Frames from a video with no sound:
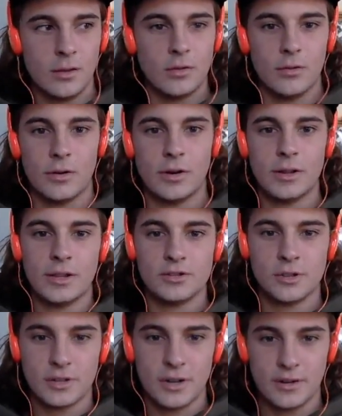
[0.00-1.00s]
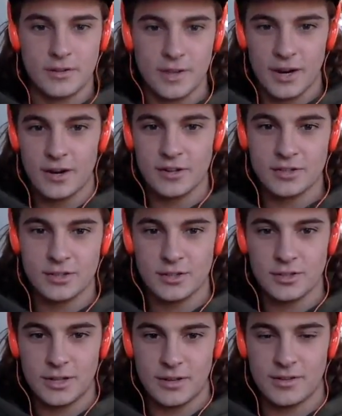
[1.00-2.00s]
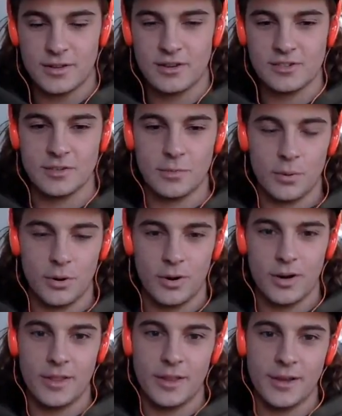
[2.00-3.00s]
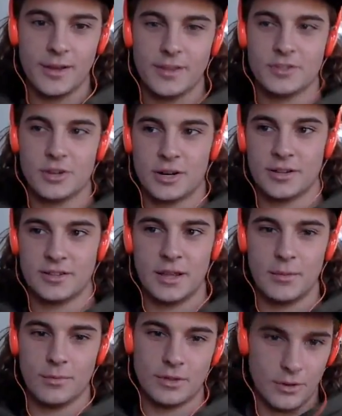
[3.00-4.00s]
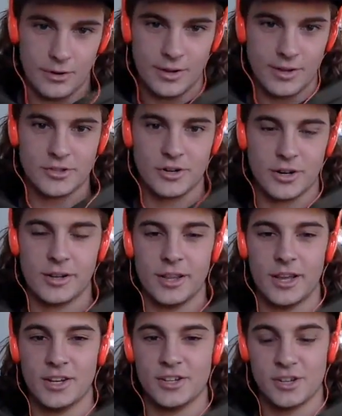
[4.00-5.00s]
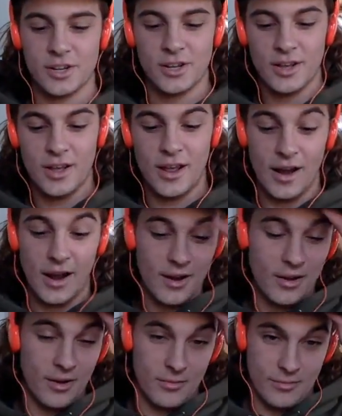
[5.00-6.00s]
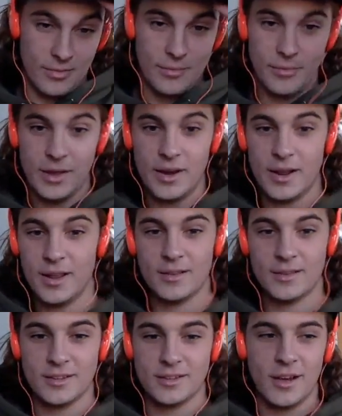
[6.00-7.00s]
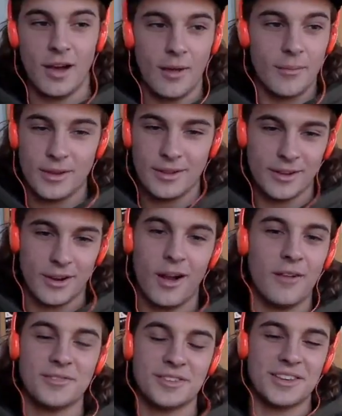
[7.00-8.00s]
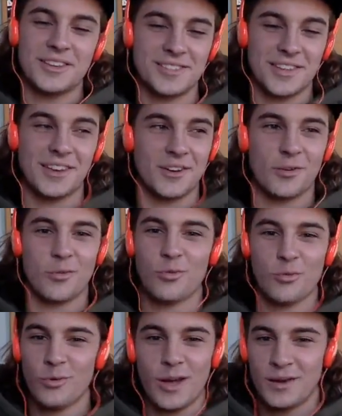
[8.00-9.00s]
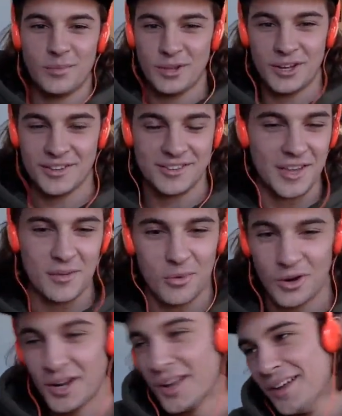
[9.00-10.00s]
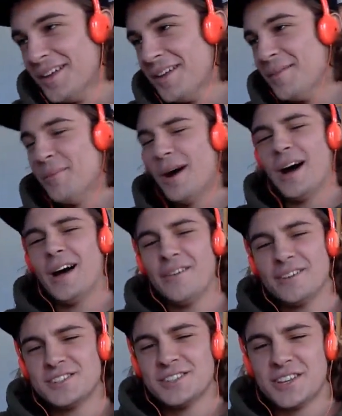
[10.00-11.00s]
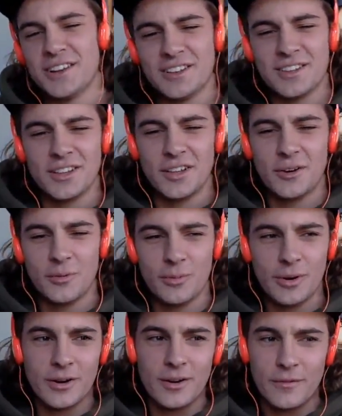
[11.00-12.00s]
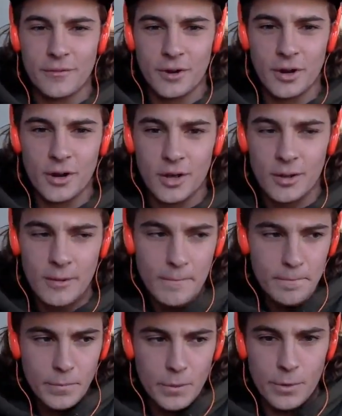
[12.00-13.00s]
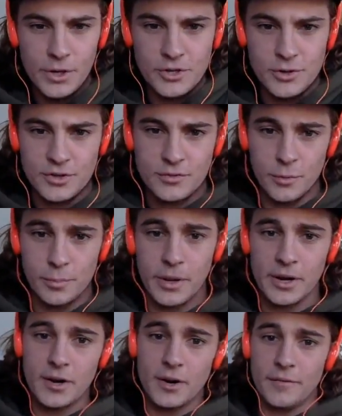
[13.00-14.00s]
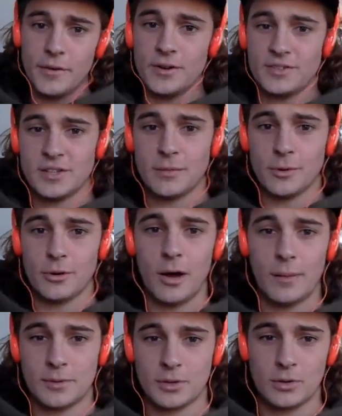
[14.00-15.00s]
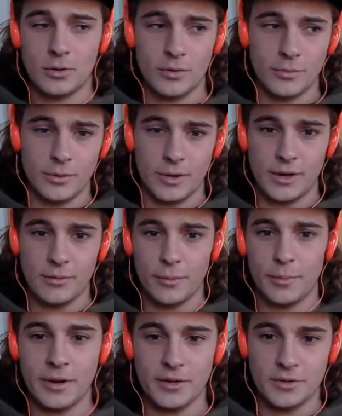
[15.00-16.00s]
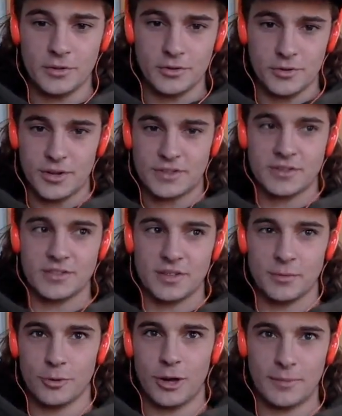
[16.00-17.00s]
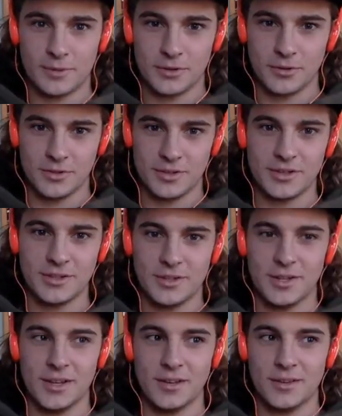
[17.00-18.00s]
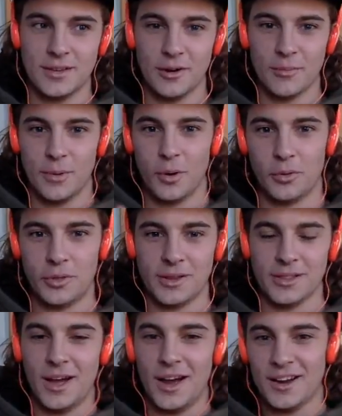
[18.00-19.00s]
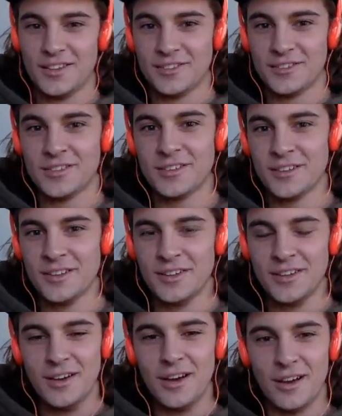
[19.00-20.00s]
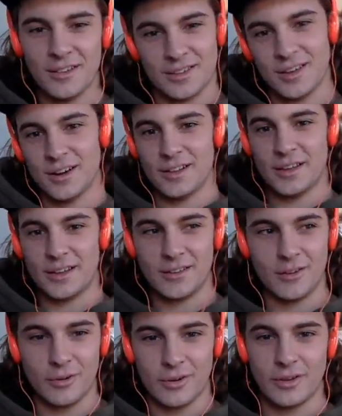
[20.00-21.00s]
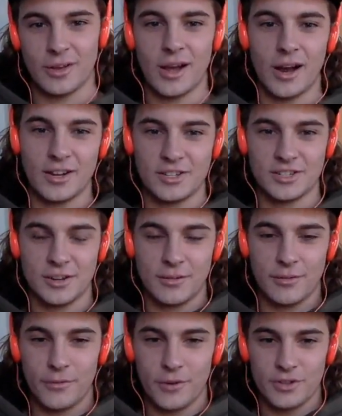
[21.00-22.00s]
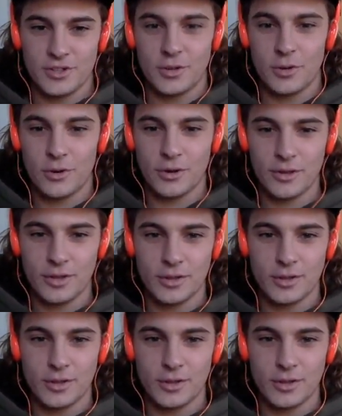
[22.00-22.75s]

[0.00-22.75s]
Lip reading: you already did that trick downstairs in the part, and then he did the trick on the table. You already did the trick on the ledge. And I don't mean it to, I mean, look, obviously he's incredibly good at skateboarding. But I always just think it's a little weird if you're going to, when a trick's repeated on a very similar obstacle, and when he repeated 2 tricks on similar obstacles and they were both in lines, I was kind of like, oh, you kind of just like reverse the order